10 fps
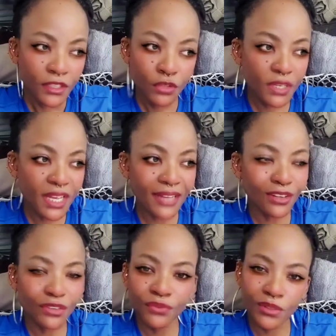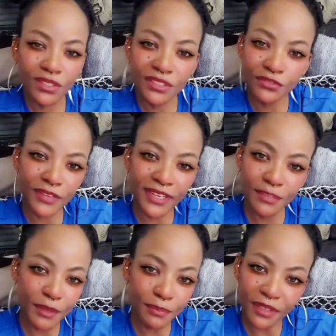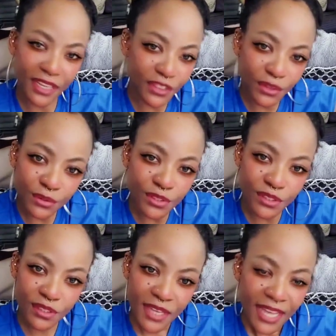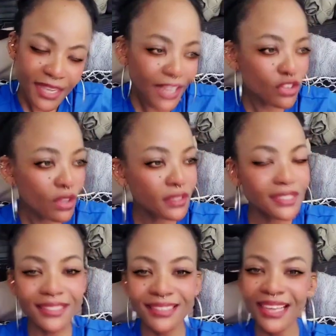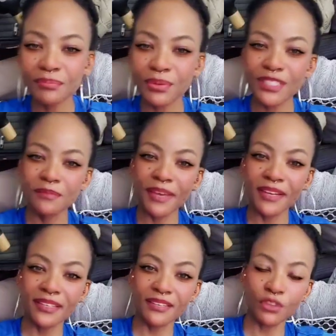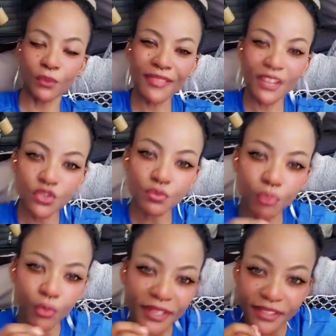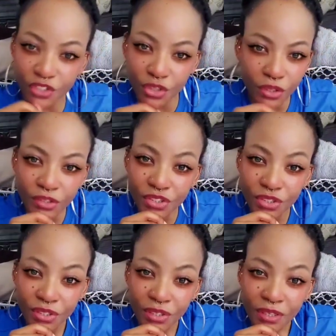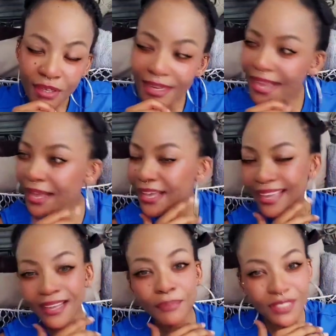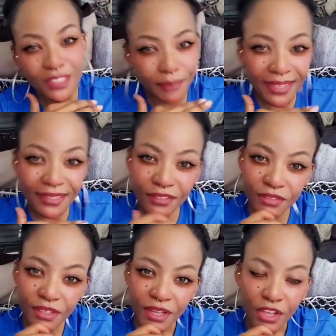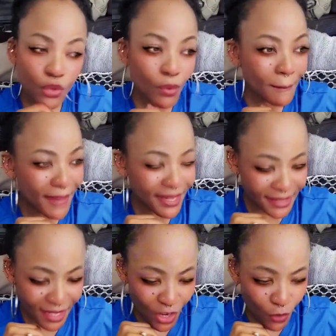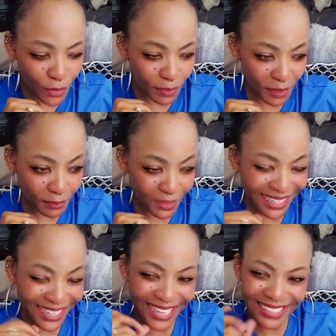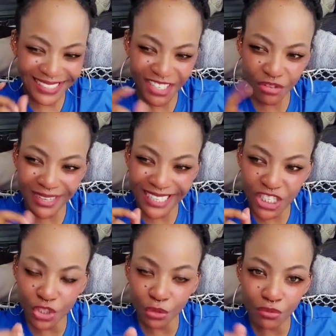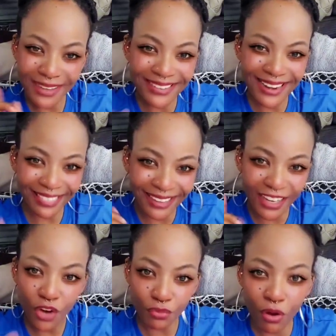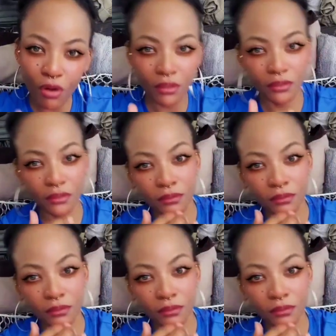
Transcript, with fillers: You cannot afford to fight people like those. Like, y'all need to gain perspective. The way that you bully the church, like, gain perspective. You are messing with people that can literally do nothing wrong.